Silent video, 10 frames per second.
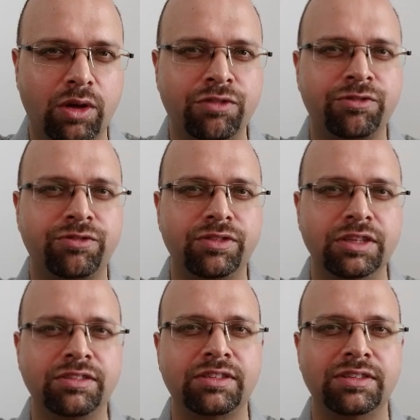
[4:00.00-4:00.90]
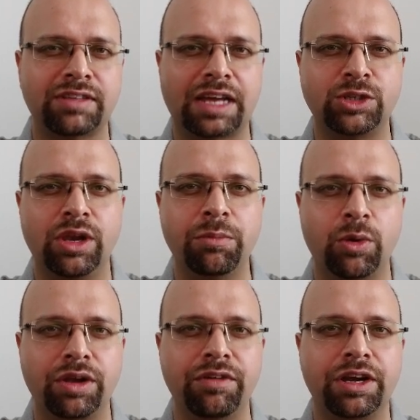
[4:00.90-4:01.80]
of this is actually
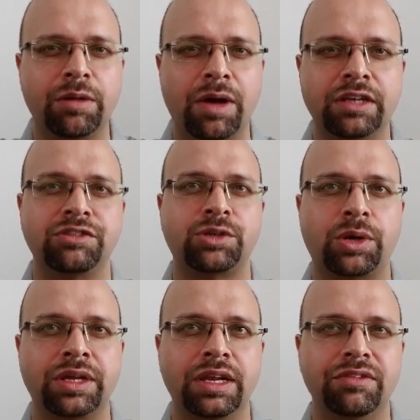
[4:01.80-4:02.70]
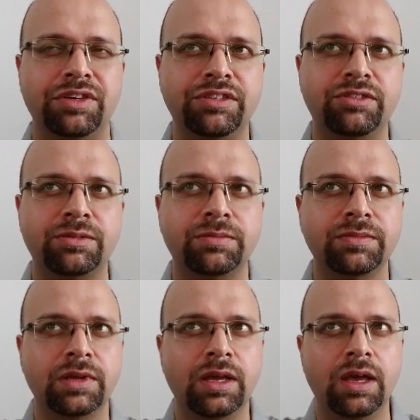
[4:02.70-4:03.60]
motivated by historical events.
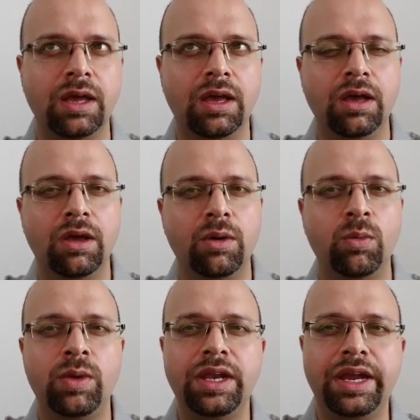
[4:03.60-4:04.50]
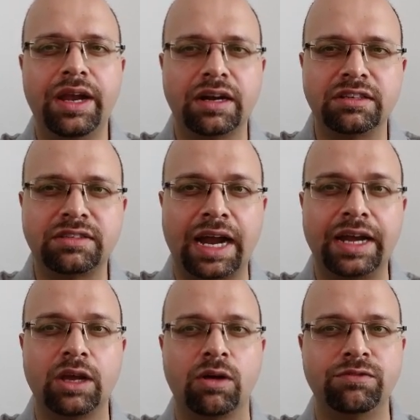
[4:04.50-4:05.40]
We need
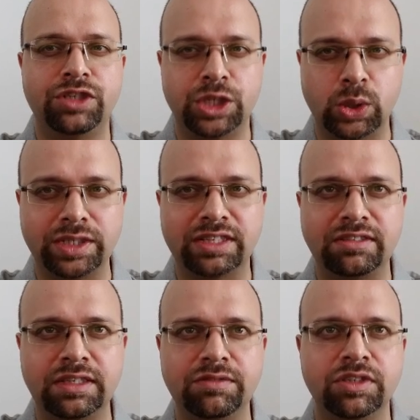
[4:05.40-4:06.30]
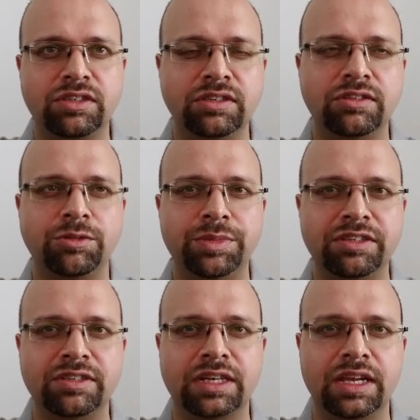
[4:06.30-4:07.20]
understanding of geodesy, which is
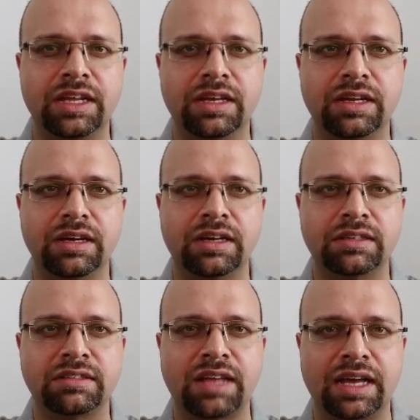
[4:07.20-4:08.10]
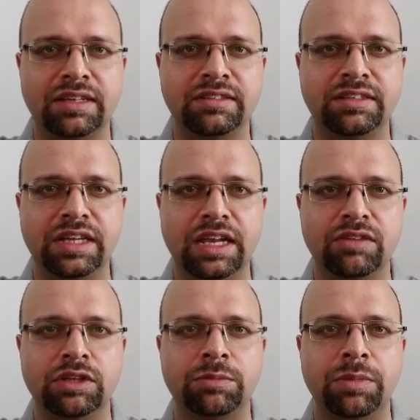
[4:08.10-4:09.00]
basically a science
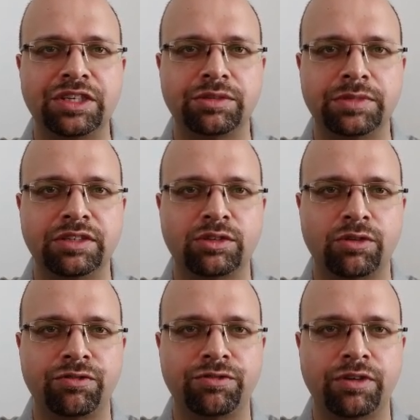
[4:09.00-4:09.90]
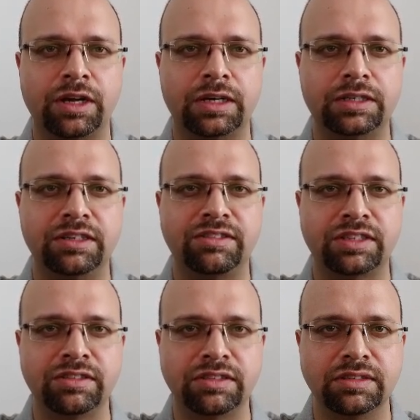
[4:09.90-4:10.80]
dealing with measurements of
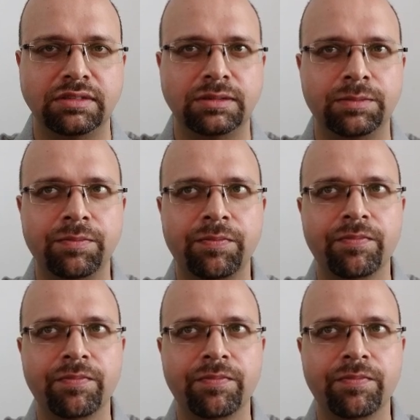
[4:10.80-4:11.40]
distances.